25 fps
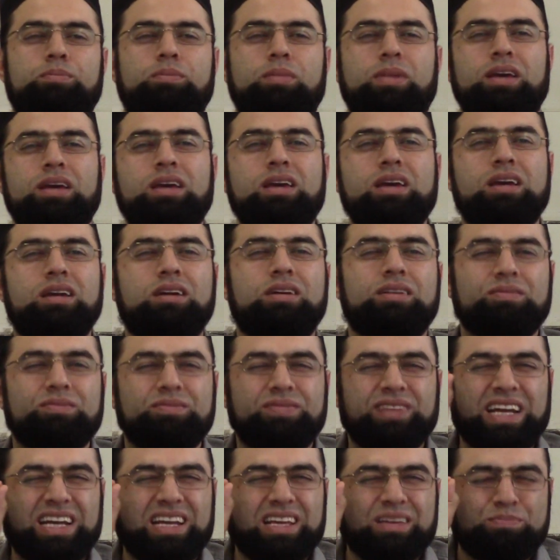Here,
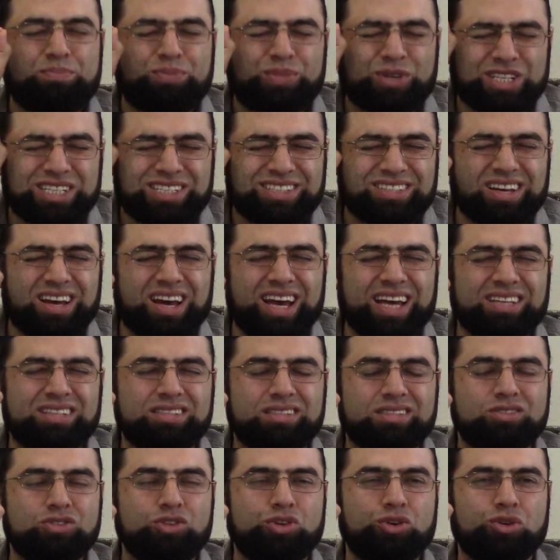very
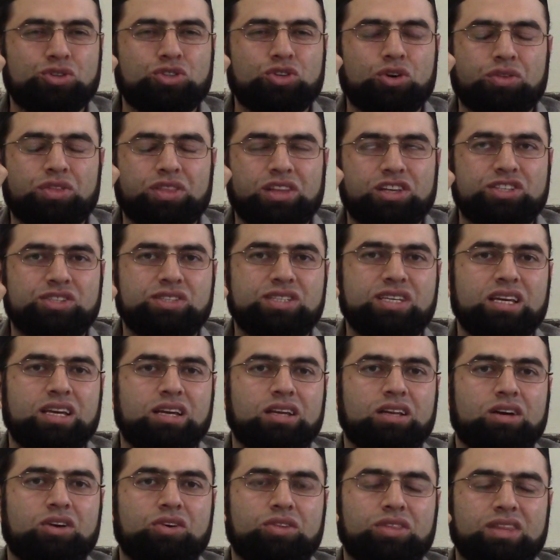precise note on the
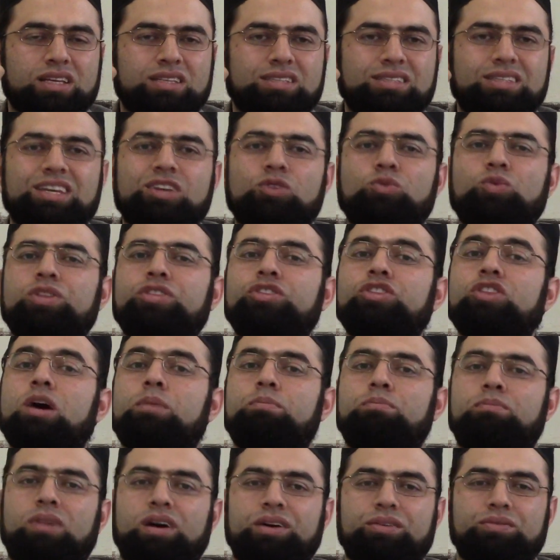scene with
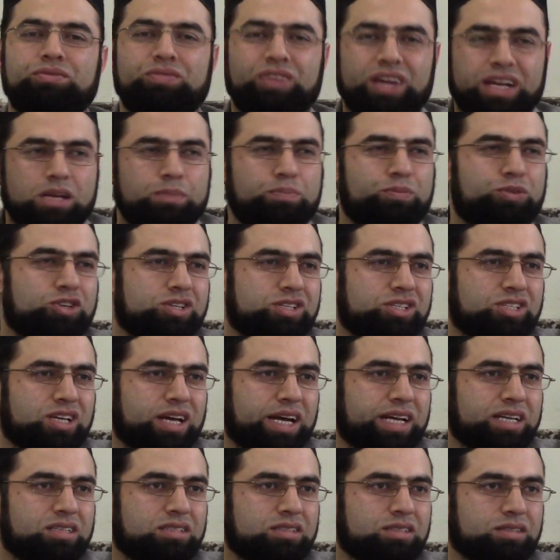dhamma, very
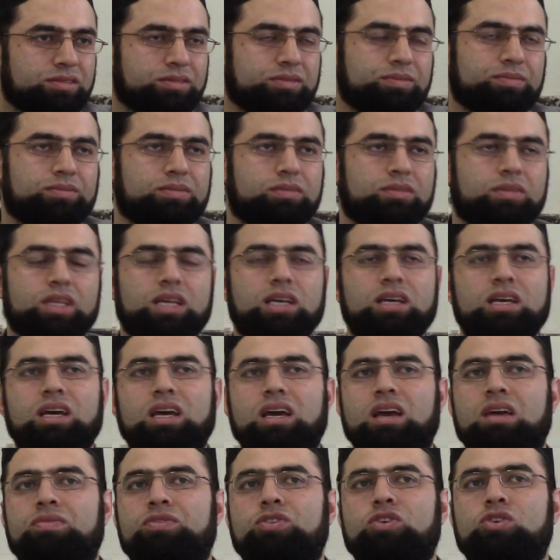precise.
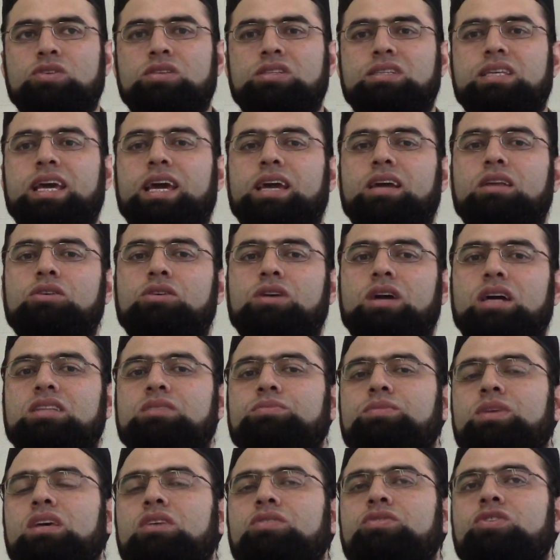If you say, look at
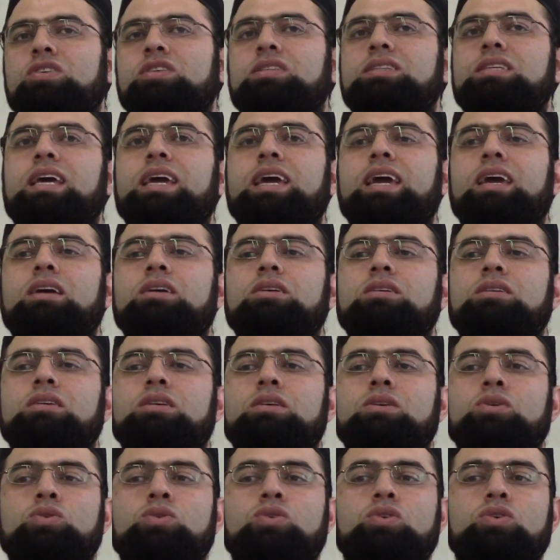me, if you say
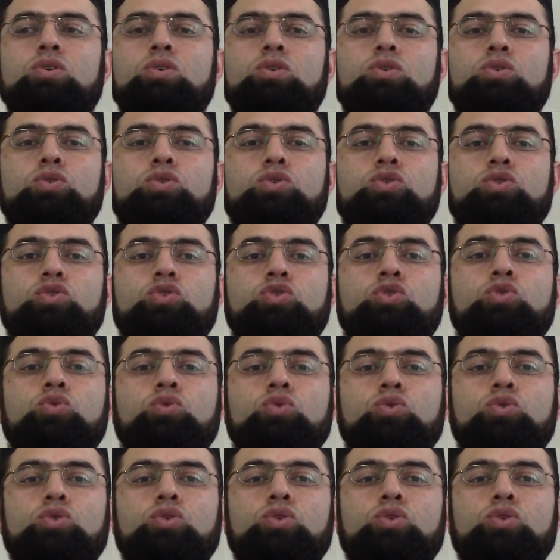su,